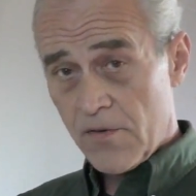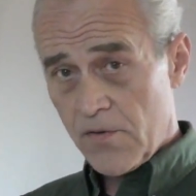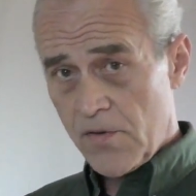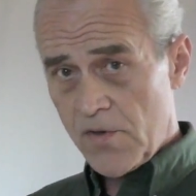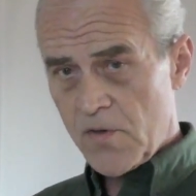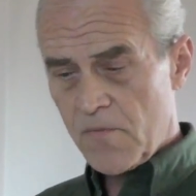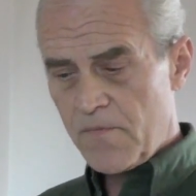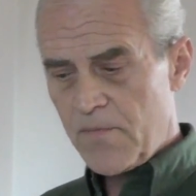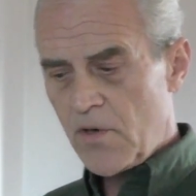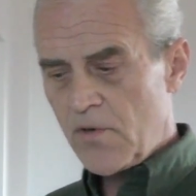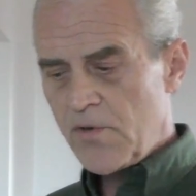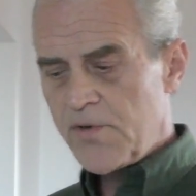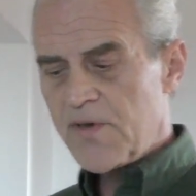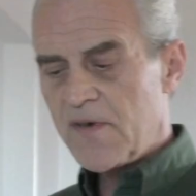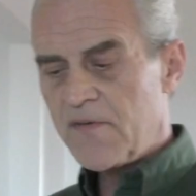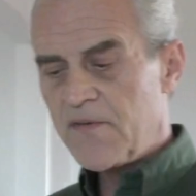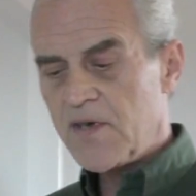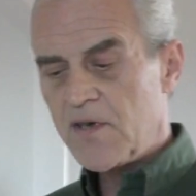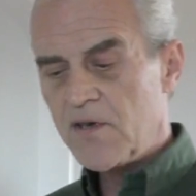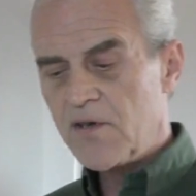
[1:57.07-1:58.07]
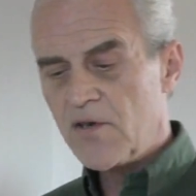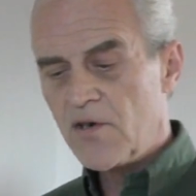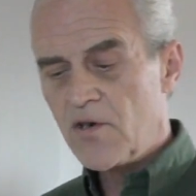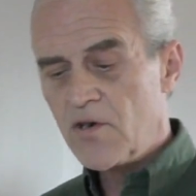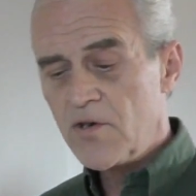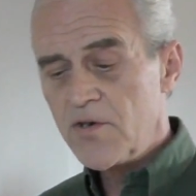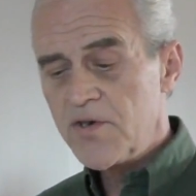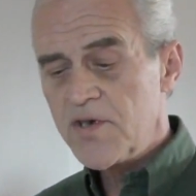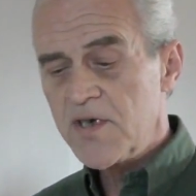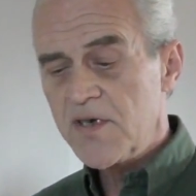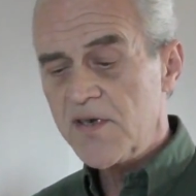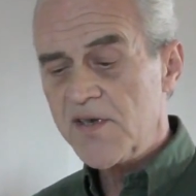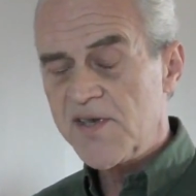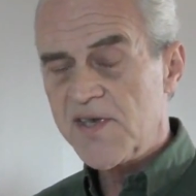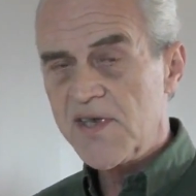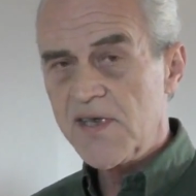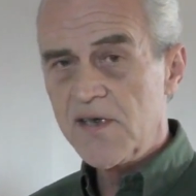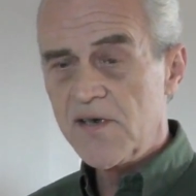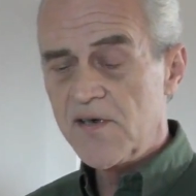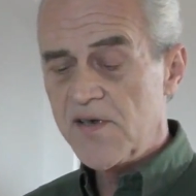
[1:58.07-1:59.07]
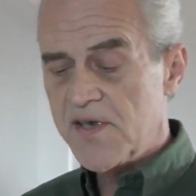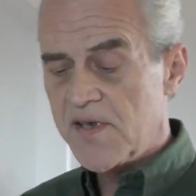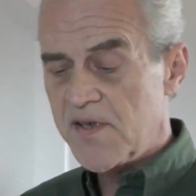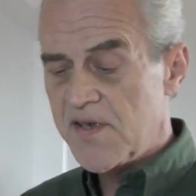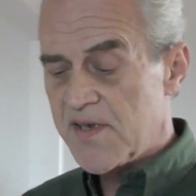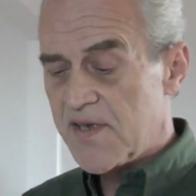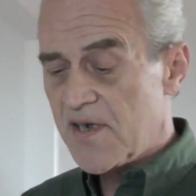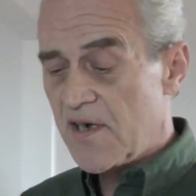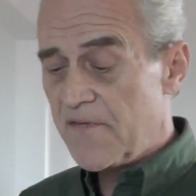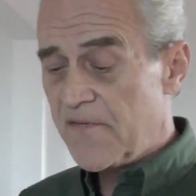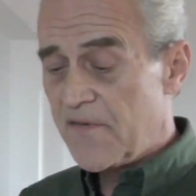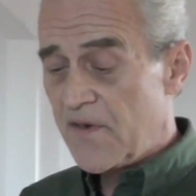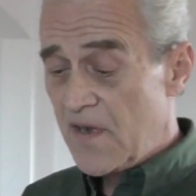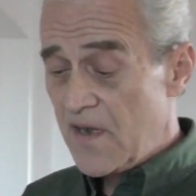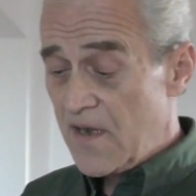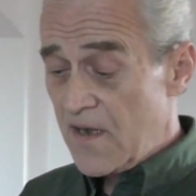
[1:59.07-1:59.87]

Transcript: You're supposed to have technology, seers and stuff.